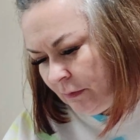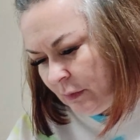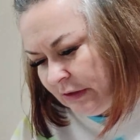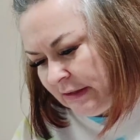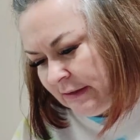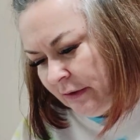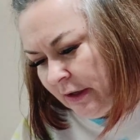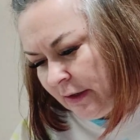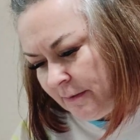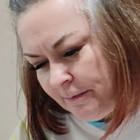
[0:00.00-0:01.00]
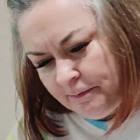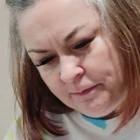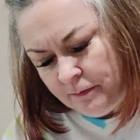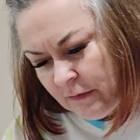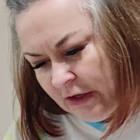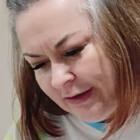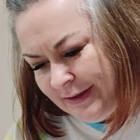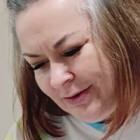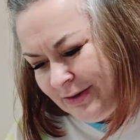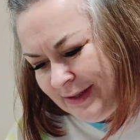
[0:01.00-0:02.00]
But that's okay. You gotta
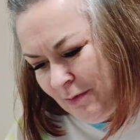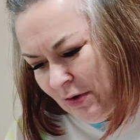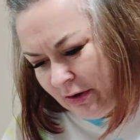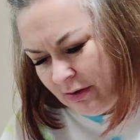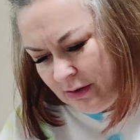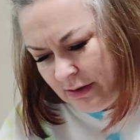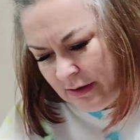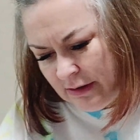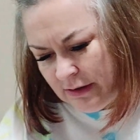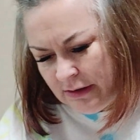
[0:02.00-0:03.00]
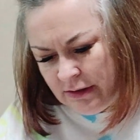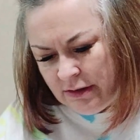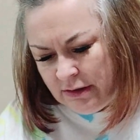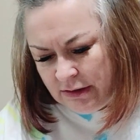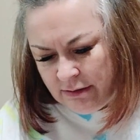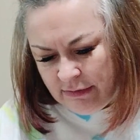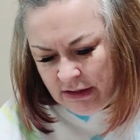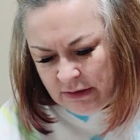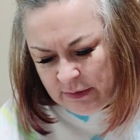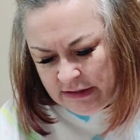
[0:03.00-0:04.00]
start somewhere. My
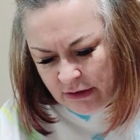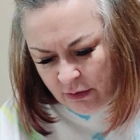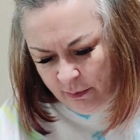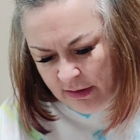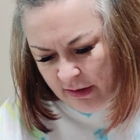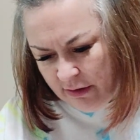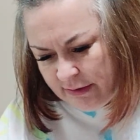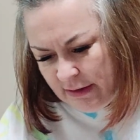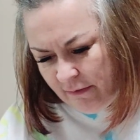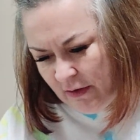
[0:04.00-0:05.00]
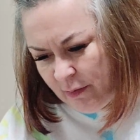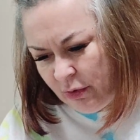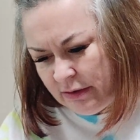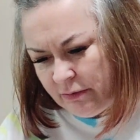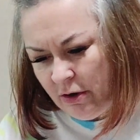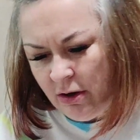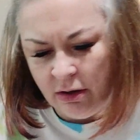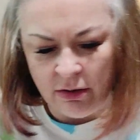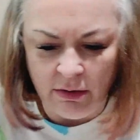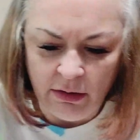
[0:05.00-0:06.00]
husband's like, quit beating yourself up. What is
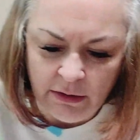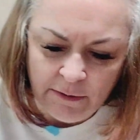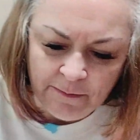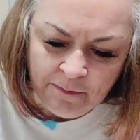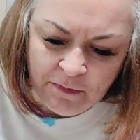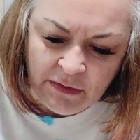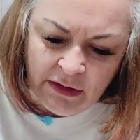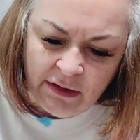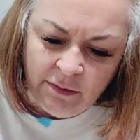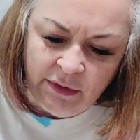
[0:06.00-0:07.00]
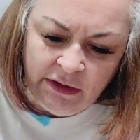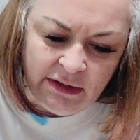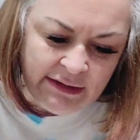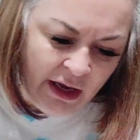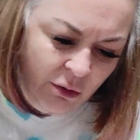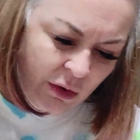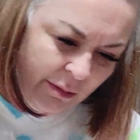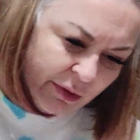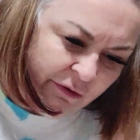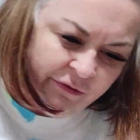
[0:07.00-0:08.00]
wrong? Because I
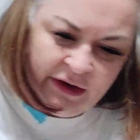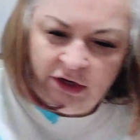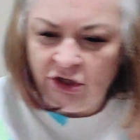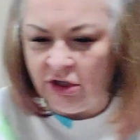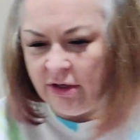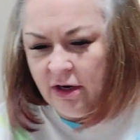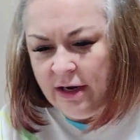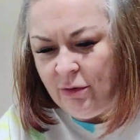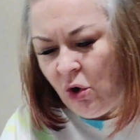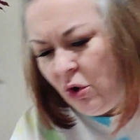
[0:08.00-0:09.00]
want perfection. I'm